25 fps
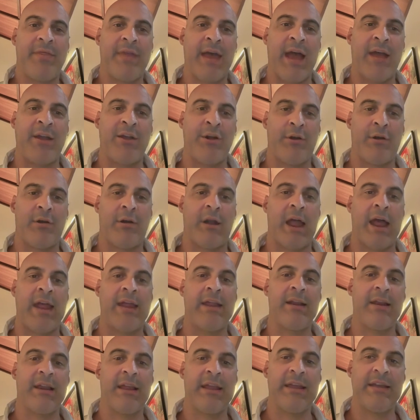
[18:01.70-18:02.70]
that you're
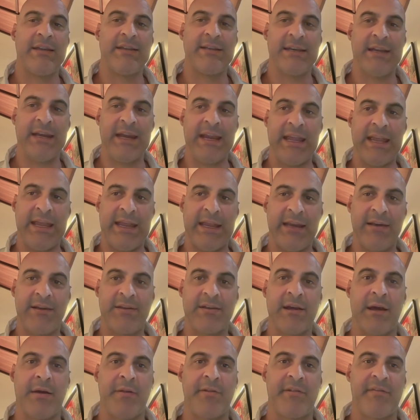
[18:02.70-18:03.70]
likely to need,
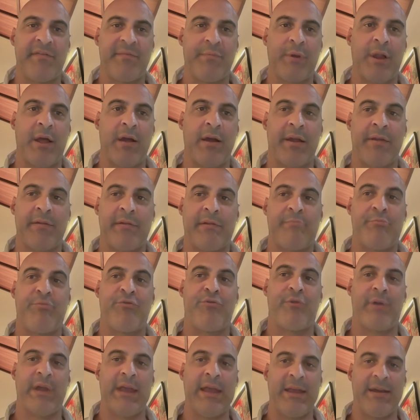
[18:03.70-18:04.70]
tons of plugins
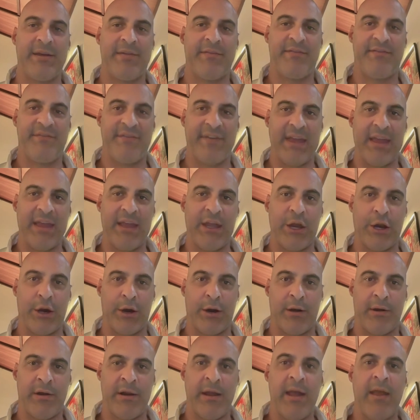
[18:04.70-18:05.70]

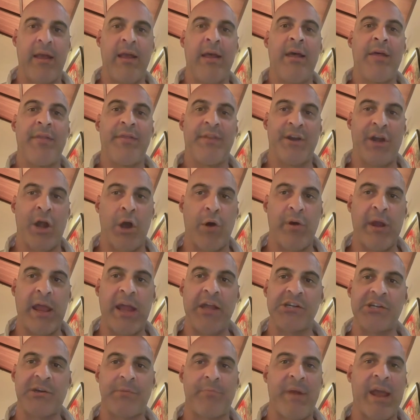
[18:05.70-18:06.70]
pre-configured. The
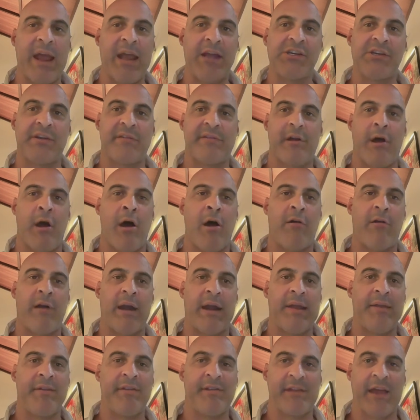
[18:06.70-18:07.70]
donation page is
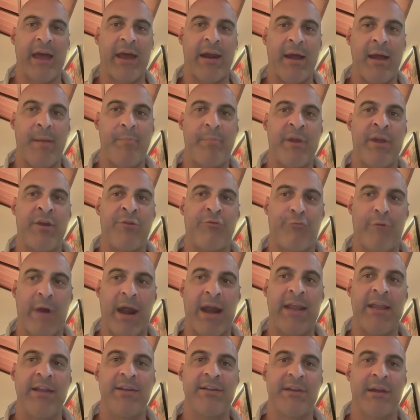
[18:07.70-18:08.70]
already set up and
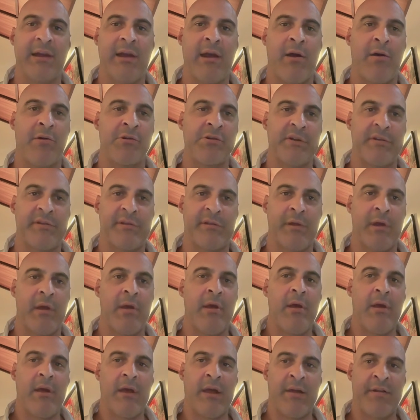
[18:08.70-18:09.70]
ready to go. Just
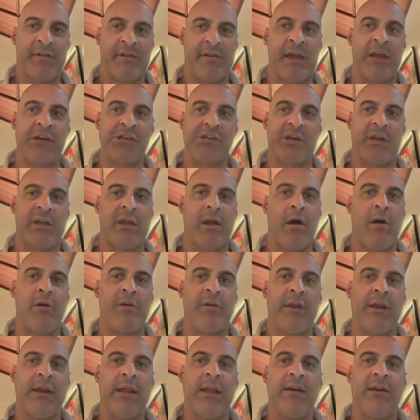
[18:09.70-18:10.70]
essentially all
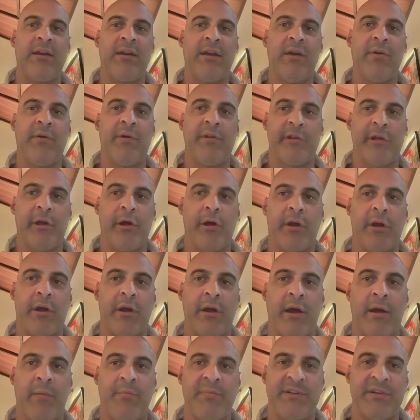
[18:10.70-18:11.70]
you need to do is hook it
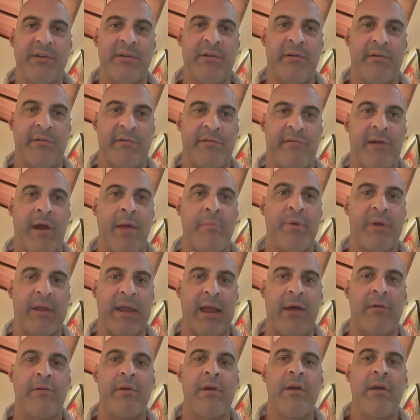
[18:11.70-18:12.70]
up to your Stripe
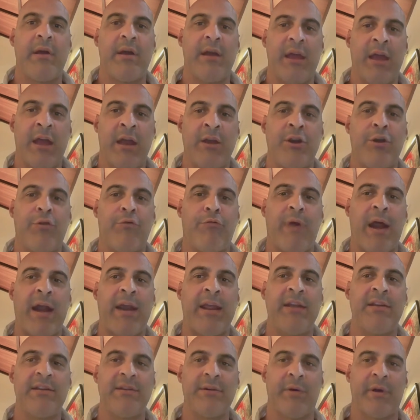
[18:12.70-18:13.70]
account and you're
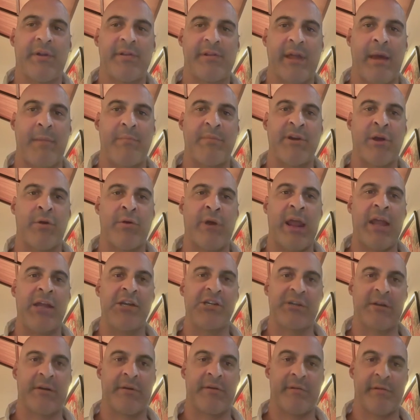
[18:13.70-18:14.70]
ready to accept
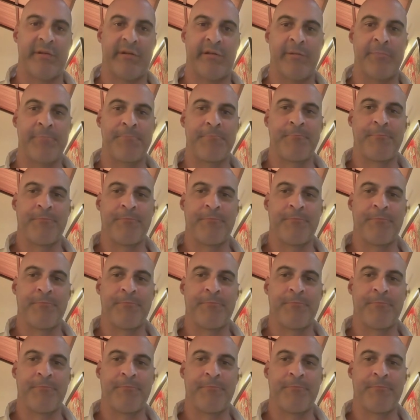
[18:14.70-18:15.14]
donations.